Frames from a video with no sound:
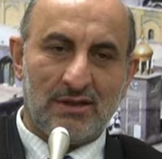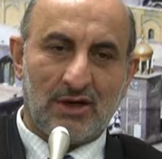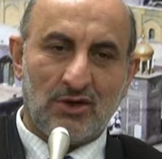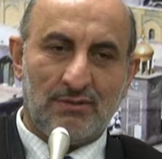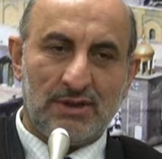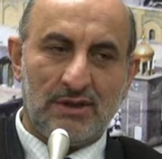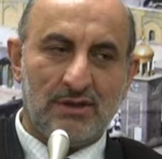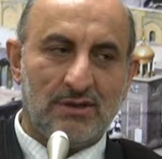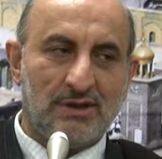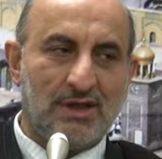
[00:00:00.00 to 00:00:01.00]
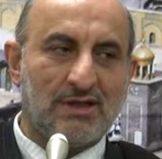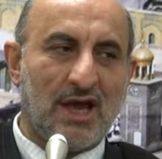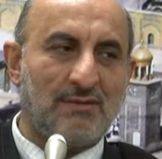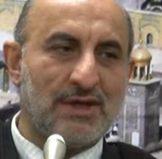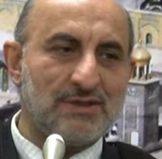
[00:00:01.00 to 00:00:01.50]
recommended. 3
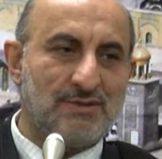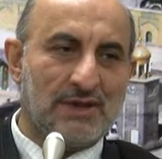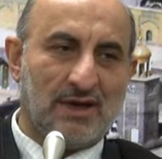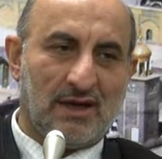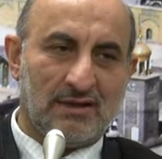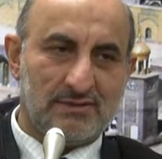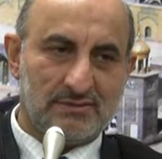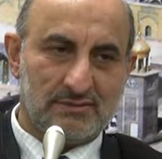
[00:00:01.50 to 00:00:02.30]
times is bid'ah.